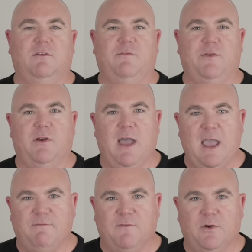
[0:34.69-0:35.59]
for your
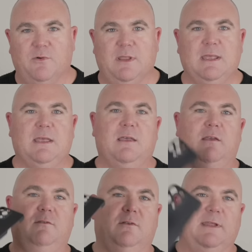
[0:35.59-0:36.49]
iPhone.
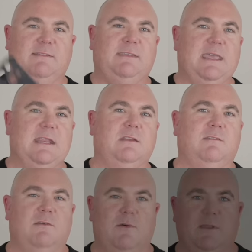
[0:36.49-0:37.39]
So let's get
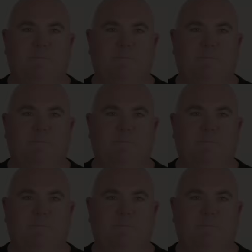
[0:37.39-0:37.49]
into it.